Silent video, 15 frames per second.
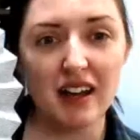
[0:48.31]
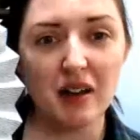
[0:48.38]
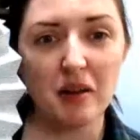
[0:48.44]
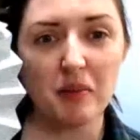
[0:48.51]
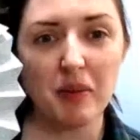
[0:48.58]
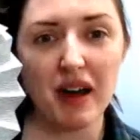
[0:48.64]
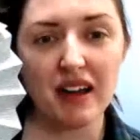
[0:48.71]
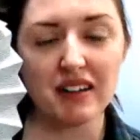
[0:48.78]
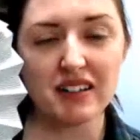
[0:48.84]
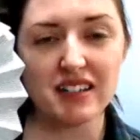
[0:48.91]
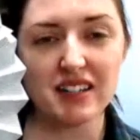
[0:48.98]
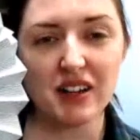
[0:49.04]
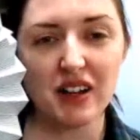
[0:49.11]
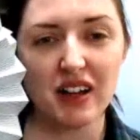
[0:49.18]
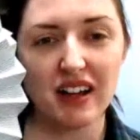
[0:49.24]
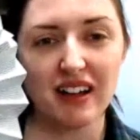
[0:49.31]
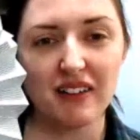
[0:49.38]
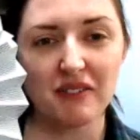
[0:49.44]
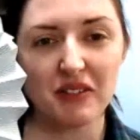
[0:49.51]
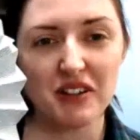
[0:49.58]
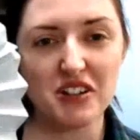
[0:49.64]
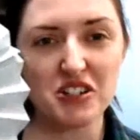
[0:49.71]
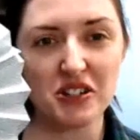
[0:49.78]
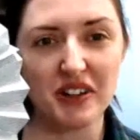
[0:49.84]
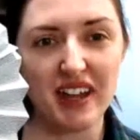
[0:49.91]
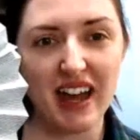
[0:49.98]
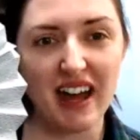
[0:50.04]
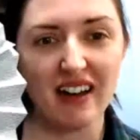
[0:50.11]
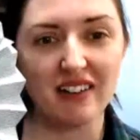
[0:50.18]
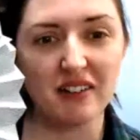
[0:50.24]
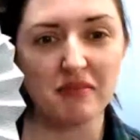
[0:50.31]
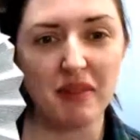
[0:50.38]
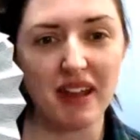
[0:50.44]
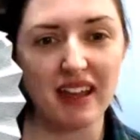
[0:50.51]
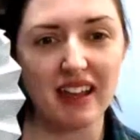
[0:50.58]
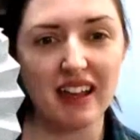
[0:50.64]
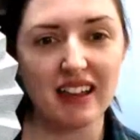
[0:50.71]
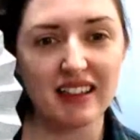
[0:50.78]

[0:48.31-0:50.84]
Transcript: But I'm going to show you how to make